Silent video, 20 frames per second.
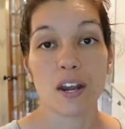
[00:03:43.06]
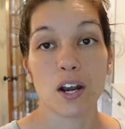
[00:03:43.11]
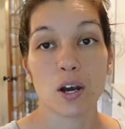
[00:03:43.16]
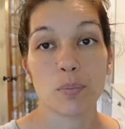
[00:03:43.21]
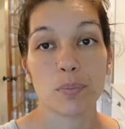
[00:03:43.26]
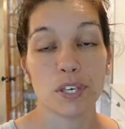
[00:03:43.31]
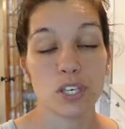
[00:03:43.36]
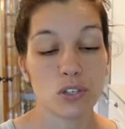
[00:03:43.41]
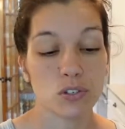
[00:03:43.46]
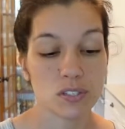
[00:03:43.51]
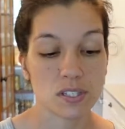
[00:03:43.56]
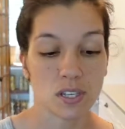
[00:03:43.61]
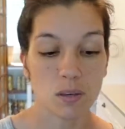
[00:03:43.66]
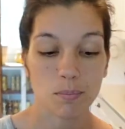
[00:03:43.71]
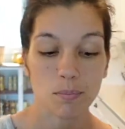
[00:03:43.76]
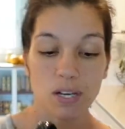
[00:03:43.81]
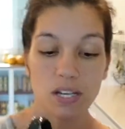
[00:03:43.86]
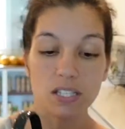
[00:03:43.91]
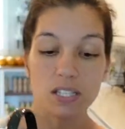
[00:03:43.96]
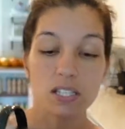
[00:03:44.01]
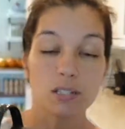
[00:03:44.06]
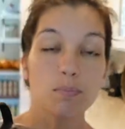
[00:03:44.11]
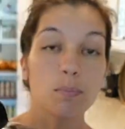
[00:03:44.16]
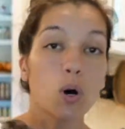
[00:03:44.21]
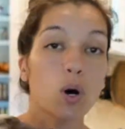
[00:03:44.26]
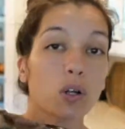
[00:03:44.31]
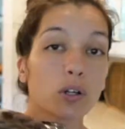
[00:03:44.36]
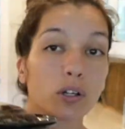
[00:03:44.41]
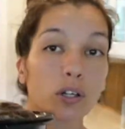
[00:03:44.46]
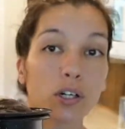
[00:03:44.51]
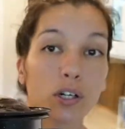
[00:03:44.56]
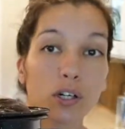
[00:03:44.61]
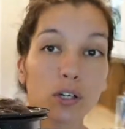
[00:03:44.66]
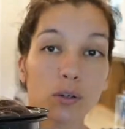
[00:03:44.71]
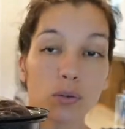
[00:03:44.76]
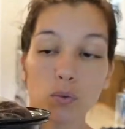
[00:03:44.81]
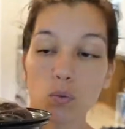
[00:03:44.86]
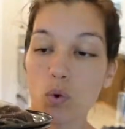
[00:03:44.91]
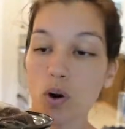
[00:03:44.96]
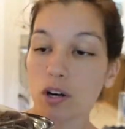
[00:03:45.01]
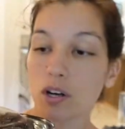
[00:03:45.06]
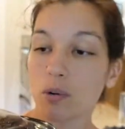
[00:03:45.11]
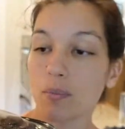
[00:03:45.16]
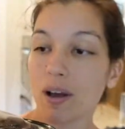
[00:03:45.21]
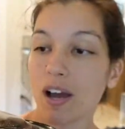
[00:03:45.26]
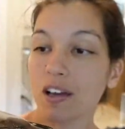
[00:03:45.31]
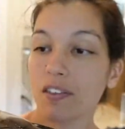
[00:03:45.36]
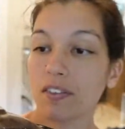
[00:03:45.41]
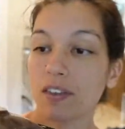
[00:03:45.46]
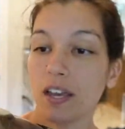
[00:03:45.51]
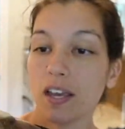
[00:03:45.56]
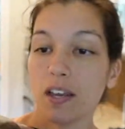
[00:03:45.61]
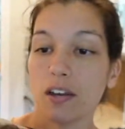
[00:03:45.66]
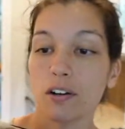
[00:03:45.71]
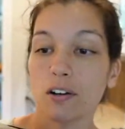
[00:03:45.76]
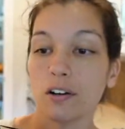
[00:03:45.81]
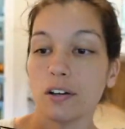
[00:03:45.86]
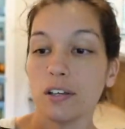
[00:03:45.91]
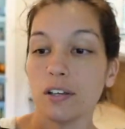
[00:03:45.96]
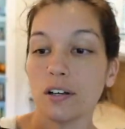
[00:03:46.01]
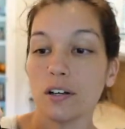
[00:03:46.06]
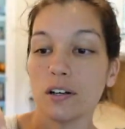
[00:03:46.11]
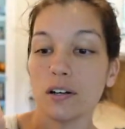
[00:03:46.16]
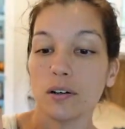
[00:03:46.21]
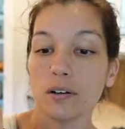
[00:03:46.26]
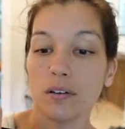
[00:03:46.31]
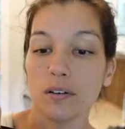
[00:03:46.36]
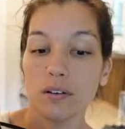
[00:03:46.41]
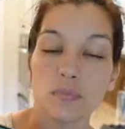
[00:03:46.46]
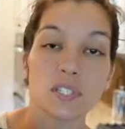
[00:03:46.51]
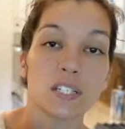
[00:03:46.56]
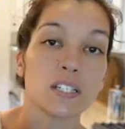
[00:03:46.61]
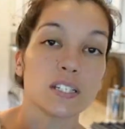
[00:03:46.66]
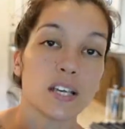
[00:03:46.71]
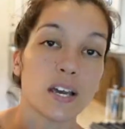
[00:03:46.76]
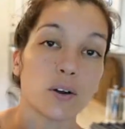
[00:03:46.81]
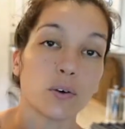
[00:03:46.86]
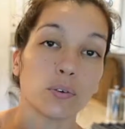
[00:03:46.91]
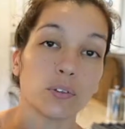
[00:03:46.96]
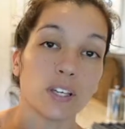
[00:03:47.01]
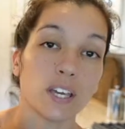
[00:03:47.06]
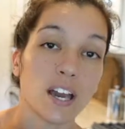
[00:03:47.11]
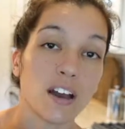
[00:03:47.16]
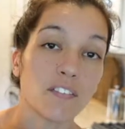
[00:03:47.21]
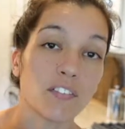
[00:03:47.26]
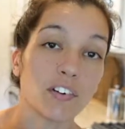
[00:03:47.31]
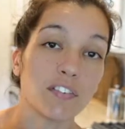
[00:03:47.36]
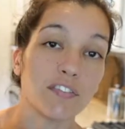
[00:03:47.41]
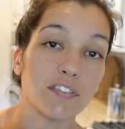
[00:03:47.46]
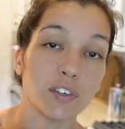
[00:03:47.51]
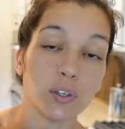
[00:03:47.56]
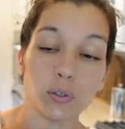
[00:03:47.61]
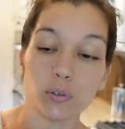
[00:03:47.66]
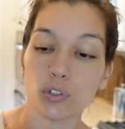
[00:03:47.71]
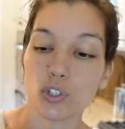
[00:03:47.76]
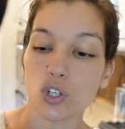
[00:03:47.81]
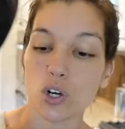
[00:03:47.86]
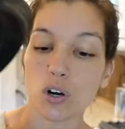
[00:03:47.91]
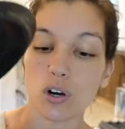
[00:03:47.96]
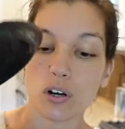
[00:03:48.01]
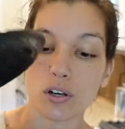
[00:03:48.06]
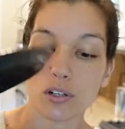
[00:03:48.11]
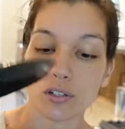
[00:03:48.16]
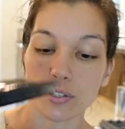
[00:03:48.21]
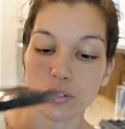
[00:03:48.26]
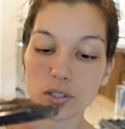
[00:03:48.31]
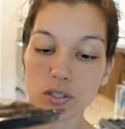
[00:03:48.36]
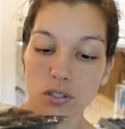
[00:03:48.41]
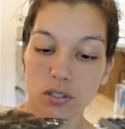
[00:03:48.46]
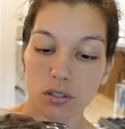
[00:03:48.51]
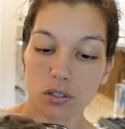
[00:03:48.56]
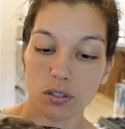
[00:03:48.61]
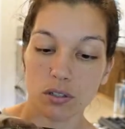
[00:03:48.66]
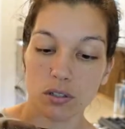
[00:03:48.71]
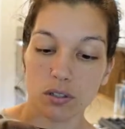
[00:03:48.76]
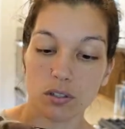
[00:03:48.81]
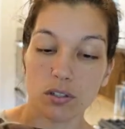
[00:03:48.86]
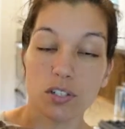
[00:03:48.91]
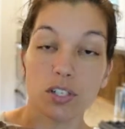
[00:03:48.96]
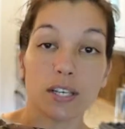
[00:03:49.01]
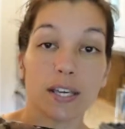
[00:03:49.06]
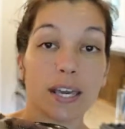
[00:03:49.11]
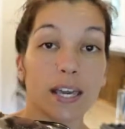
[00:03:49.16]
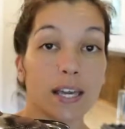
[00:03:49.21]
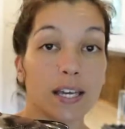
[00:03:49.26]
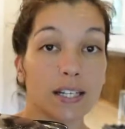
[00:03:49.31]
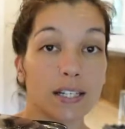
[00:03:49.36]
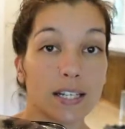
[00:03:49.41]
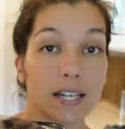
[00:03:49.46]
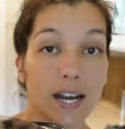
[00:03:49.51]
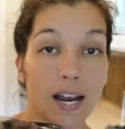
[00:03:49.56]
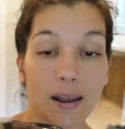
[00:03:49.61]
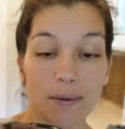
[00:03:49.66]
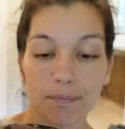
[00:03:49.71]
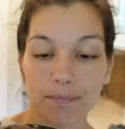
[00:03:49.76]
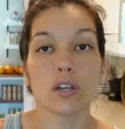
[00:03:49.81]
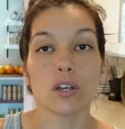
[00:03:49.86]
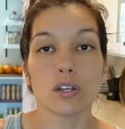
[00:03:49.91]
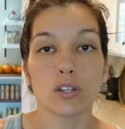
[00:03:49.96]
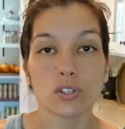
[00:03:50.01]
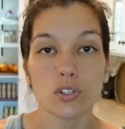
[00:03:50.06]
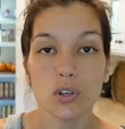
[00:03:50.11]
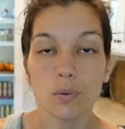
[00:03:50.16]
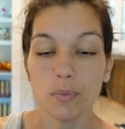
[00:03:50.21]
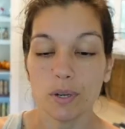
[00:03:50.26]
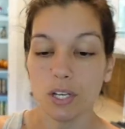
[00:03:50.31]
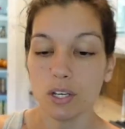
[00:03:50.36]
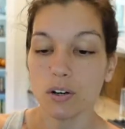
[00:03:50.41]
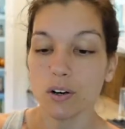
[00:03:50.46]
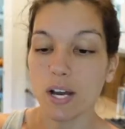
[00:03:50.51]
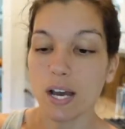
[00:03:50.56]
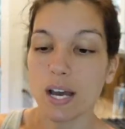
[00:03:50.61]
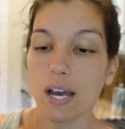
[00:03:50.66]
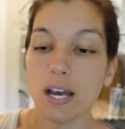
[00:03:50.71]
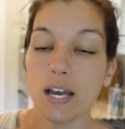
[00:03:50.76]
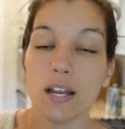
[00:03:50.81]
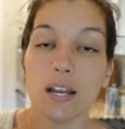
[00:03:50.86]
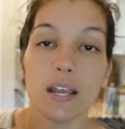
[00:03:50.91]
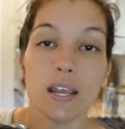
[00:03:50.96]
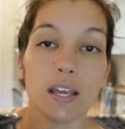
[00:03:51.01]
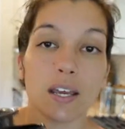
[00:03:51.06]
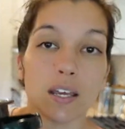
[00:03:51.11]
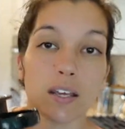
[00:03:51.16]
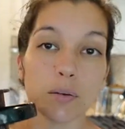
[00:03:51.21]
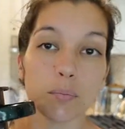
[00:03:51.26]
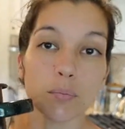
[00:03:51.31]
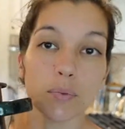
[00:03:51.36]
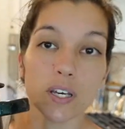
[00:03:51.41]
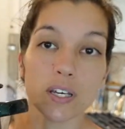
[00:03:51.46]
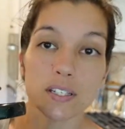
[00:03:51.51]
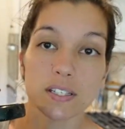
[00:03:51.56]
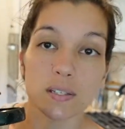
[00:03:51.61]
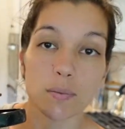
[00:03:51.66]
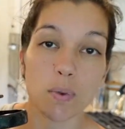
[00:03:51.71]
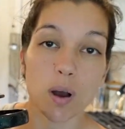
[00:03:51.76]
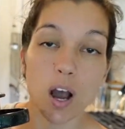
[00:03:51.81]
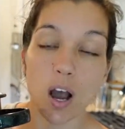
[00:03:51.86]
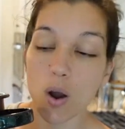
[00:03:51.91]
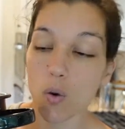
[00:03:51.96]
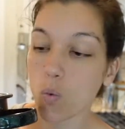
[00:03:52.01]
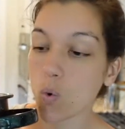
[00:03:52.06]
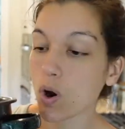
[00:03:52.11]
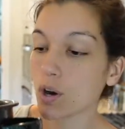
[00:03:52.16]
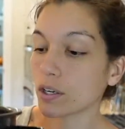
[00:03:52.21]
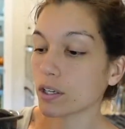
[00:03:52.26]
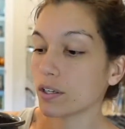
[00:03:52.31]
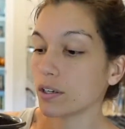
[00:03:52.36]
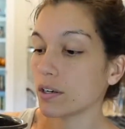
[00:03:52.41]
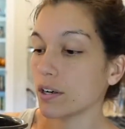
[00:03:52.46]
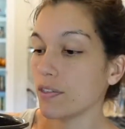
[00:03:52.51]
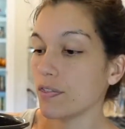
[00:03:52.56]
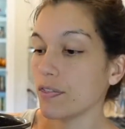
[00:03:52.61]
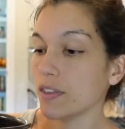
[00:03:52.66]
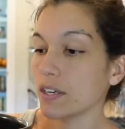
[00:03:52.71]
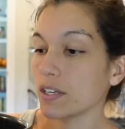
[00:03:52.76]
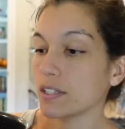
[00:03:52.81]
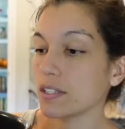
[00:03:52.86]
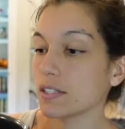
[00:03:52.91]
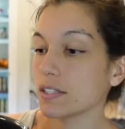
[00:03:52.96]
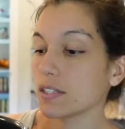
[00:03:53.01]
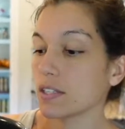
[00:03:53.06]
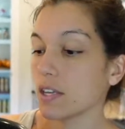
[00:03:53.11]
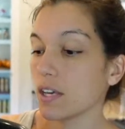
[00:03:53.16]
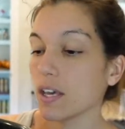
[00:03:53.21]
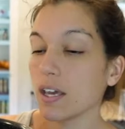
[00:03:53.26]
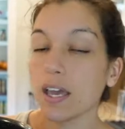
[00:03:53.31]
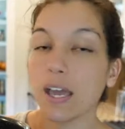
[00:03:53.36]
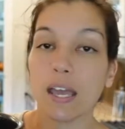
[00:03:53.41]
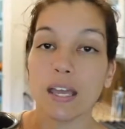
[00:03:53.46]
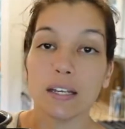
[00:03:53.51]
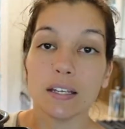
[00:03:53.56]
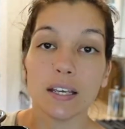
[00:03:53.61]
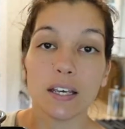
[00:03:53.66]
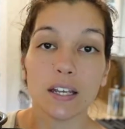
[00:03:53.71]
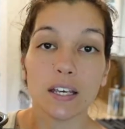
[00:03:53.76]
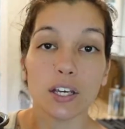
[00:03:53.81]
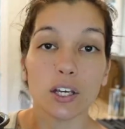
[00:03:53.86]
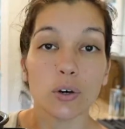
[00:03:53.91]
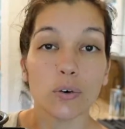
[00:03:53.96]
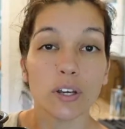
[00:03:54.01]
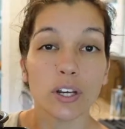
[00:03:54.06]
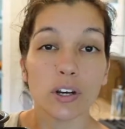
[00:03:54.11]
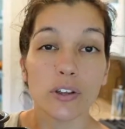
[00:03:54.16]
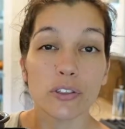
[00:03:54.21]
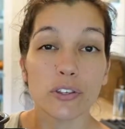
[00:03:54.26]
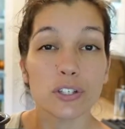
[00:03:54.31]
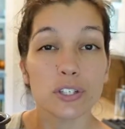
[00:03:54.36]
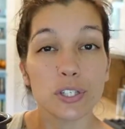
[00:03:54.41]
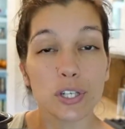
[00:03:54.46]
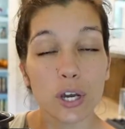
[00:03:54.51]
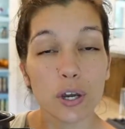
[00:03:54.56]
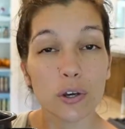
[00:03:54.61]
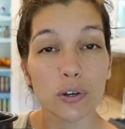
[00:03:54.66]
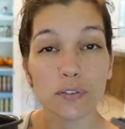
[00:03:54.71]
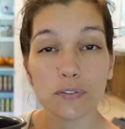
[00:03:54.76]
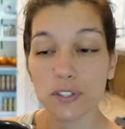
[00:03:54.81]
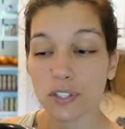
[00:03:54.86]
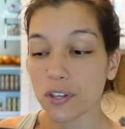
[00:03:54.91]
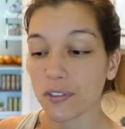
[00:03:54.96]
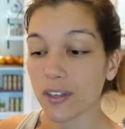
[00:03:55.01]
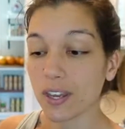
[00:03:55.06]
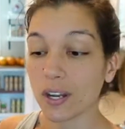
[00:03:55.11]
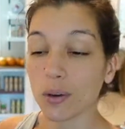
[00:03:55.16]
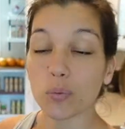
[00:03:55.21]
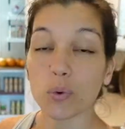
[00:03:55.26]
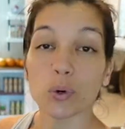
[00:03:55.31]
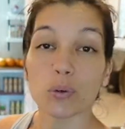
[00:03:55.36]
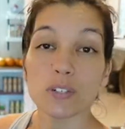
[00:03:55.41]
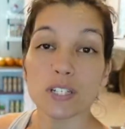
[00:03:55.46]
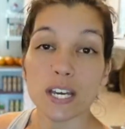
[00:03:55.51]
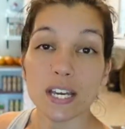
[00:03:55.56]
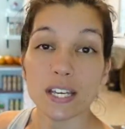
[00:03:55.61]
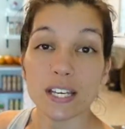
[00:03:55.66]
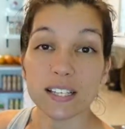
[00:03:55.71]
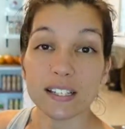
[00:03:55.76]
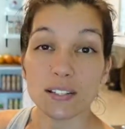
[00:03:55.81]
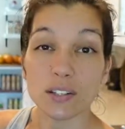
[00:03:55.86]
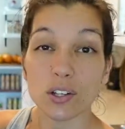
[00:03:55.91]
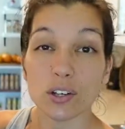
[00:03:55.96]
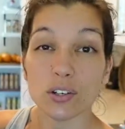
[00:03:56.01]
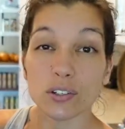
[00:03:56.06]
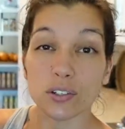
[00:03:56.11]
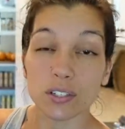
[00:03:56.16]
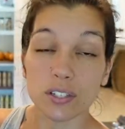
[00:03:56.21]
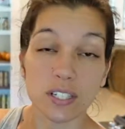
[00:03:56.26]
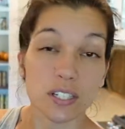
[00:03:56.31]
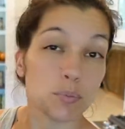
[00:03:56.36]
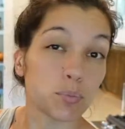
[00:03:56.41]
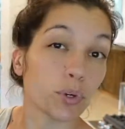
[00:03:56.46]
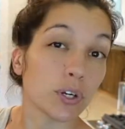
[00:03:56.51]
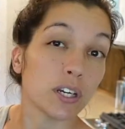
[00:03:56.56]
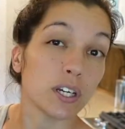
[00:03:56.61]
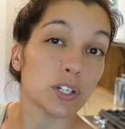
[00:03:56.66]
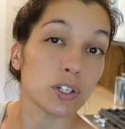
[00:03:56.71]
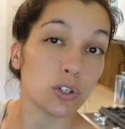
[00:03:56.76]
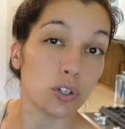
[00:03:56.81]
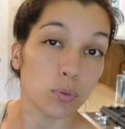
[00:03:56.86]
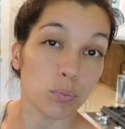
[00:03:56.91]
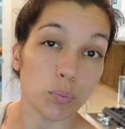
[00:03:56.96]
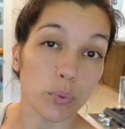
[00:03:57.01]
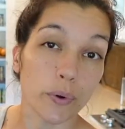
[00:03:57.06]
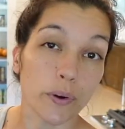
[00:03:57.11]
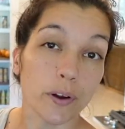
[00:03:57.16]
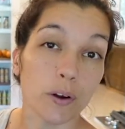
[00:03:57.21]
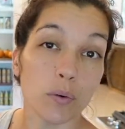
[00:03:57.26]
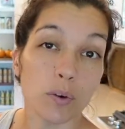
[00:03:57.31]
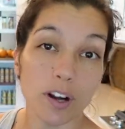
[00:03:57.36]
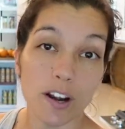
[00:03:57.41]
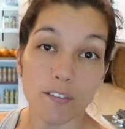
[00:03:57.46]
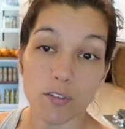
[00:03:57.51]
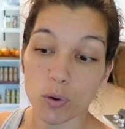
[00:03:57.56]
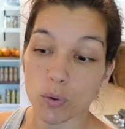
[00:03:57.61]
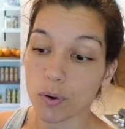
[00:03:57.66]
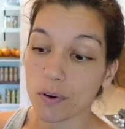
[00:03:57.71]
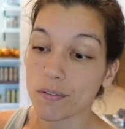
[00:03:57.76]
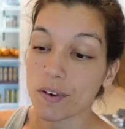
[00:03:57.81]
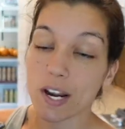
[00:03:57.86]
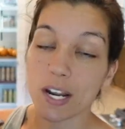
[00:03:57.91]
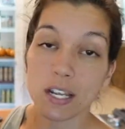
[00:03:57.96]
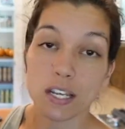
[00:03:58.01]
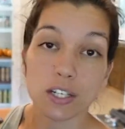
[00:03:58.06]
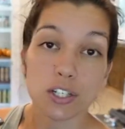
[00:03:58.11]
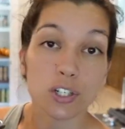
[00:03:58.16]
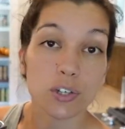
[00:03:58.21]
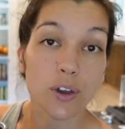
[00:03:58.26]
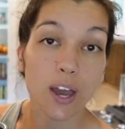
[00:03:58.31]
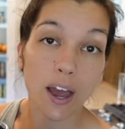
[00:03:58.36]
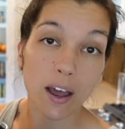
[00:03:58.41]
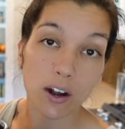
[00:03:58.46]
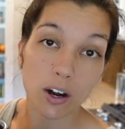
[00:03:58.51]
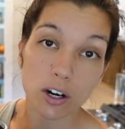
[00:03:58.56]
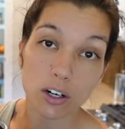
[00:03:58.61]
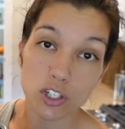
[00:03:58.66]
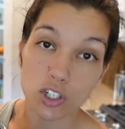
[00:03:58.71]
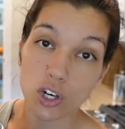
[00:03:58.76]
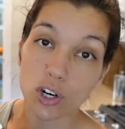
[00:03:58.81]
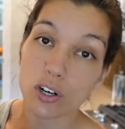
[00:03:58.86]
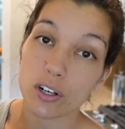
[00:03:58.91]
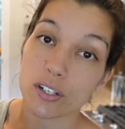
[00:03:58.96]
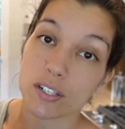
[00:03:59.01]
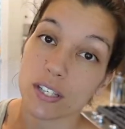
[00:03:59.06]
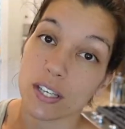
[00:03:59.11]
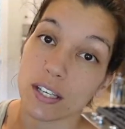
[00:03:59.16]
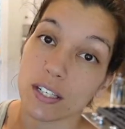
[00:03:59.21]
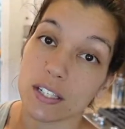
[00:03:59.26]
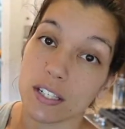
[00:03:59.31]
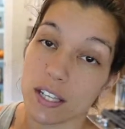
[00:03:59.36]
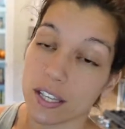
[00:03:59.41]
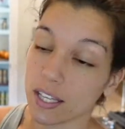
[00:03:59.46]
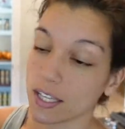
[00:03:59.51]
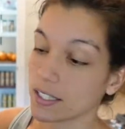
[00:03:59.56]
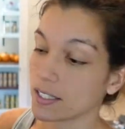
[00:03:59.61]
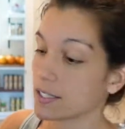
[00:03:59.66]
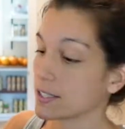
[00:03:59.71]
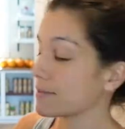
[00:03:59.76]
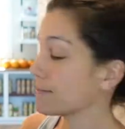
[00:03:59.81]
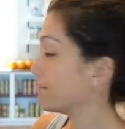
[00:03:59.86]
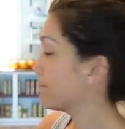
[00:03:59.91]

I'll be using my smaller water bath canner here since I only have a few jars to can today. So I'm gonna go ahead and get some hot water in this and get it going on the stove so that it won't take as long to bring it to a boil whenever we're ready to add our jars into this.